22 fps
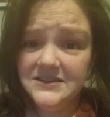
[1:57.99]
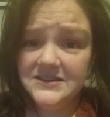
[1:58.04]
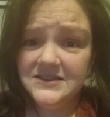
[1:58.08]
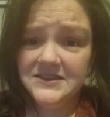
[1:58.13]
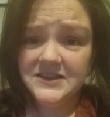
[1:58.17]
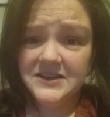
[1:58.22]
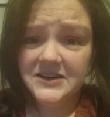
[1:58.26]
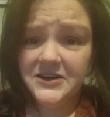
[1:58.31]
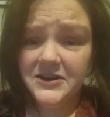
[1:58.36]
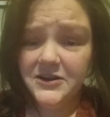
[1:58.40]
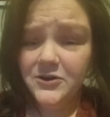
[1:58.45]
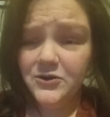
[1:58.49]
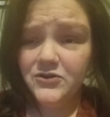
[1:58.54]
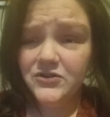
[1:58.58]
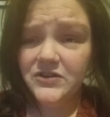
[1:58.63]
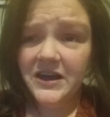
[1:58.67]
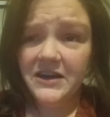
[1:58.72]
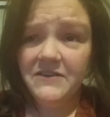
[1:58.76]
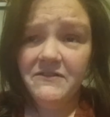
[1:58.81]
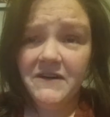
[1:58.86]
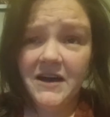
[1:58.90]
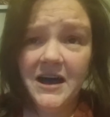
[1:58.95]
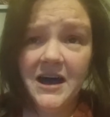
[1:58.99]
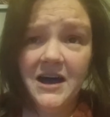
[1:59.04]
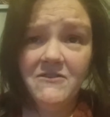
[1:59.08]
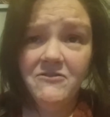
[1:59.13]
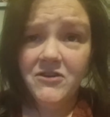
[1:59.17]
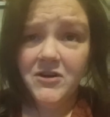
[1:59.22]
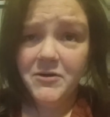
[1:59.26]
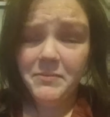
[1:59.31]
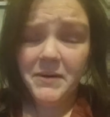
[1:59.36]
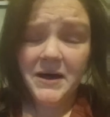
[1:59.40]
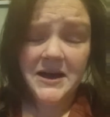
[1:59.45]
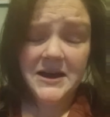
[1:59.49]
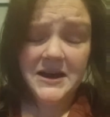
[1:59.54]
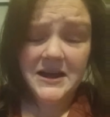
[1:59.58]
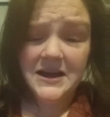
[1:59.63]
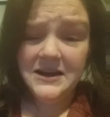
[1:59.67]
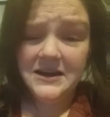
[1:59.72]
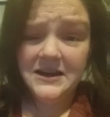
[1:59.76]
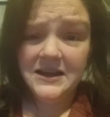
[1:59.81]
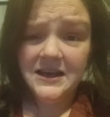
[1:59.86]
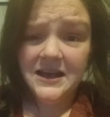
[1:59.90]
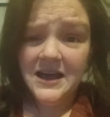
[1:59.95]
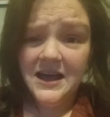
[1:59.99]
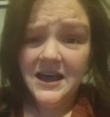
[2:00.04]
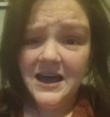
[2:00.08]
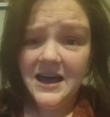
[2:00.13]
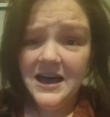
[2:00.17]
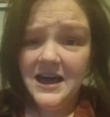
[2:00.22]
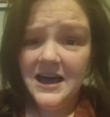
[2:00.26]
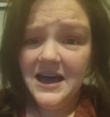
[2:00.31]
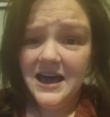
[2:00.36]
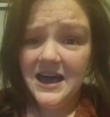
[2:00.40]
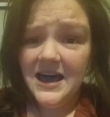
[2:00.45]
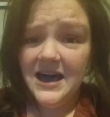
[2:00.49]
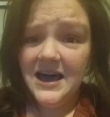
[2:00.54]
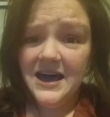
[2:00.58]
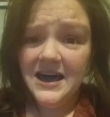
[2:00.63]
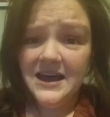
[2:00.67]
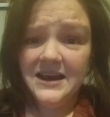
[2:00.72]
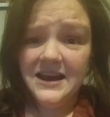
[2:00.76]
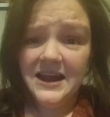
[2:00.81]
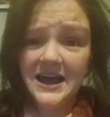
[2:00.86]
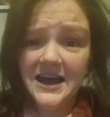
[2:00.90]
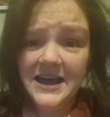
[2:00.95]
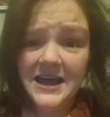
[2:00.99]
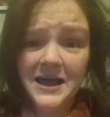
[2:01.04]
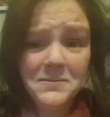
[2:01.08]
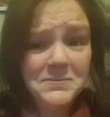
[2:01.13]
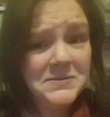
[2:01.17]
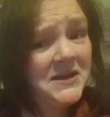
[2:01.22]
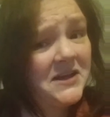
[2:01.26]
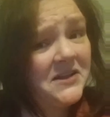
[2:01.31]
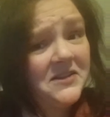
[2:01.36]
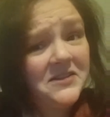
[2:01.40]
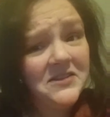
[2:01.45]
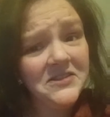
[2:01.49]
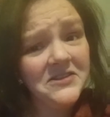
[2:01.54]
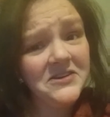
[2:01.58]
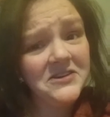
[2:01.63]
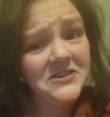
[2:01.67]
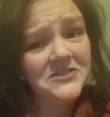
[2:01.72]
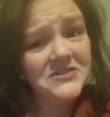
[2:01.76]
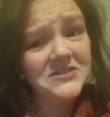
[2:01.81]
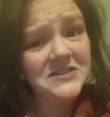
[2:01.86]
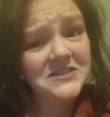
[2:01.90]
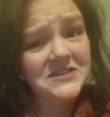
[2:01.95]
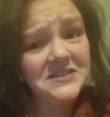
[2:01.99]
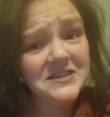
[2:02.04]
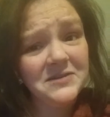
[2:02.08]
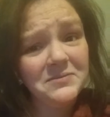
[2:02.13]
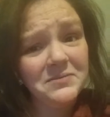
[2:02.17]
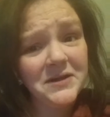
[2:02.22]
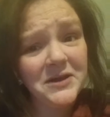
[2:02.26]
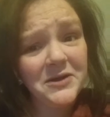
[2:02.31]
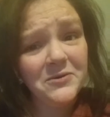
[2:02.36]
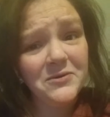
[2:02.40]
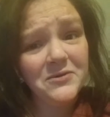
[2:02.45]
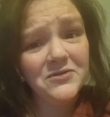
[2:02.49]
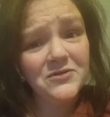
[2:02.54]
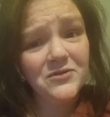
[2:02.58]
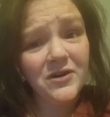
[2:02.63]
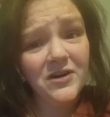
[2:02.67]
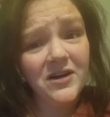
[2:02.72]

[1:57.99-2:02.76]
scenarios I've ever been in. And I kept telling the nurses something was